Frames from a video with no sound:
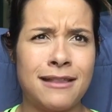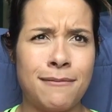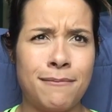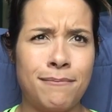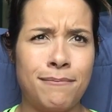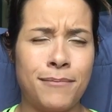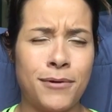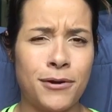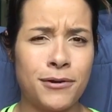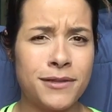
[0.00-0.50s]
the
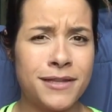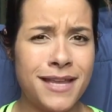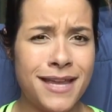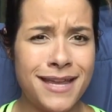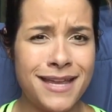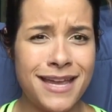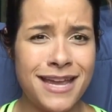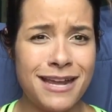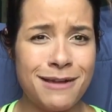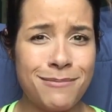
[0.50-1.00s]
birthday
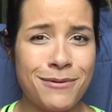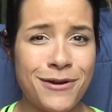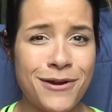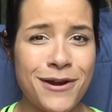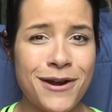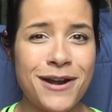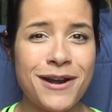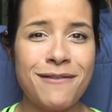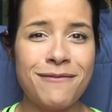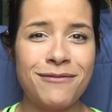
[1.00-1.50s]
cake
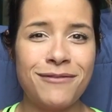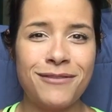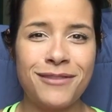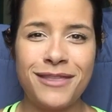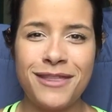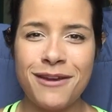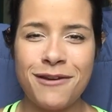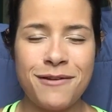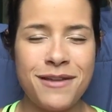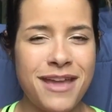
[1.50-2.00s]
bar of
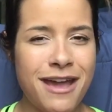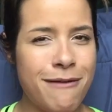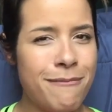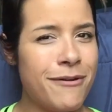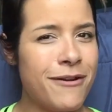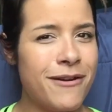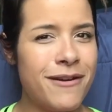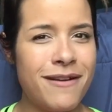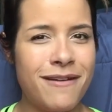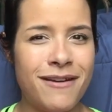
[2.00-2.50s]
the Oh Yeah bar.